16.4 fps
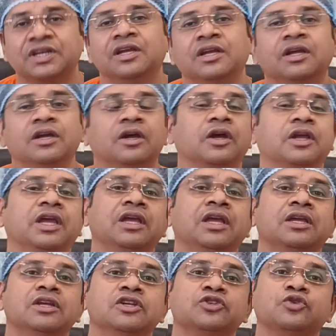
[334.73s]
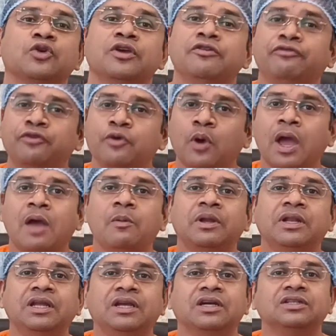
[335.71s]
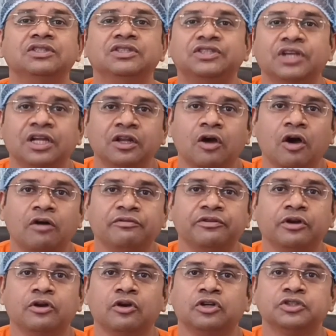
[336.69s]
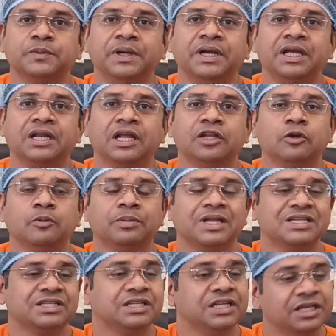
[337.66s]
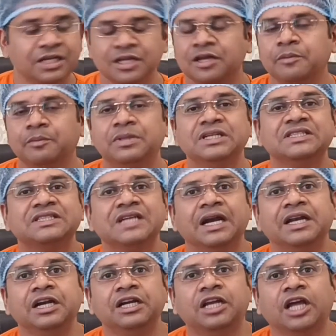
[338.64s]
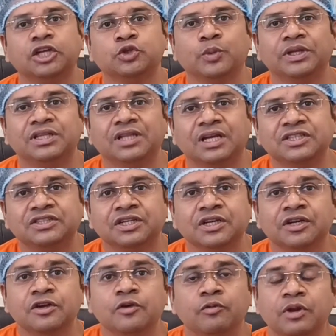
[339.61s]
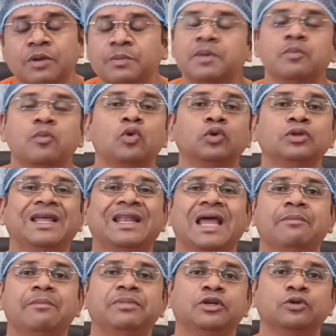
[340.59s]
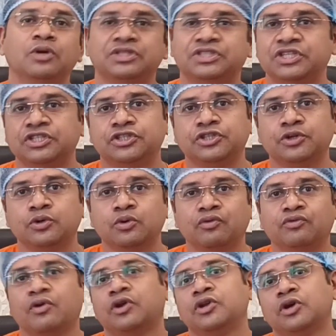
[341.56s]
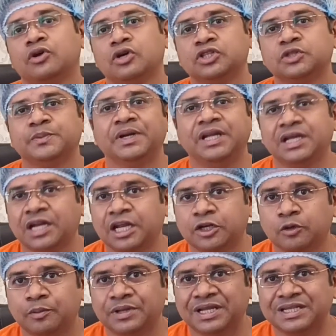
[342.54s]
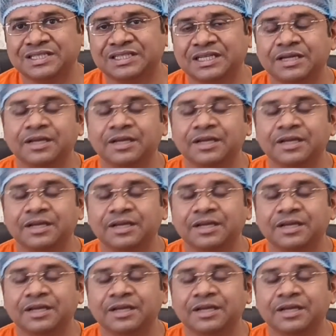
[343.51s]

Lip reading: Okay, so if you have any concern of your cosmetic rhinoplasty, please get in touch with us. We'll be more than happy to assist you for your cosmetic rhinoplasty.